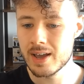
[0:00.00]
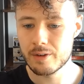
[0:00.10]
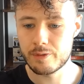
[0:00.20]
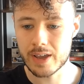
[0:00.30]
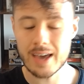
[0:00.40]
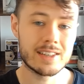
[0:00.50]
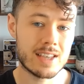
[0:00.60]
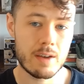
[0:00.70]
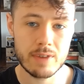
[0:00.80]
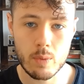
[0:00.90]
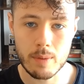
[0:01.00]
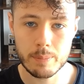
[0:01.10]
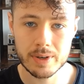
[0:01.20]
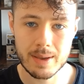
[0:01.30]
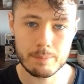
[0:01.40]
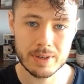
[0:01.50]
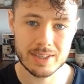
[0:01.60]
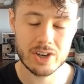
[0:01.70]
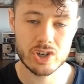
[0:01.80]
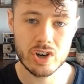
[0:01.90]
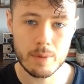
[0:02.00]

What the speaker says: Forget the 71% possession.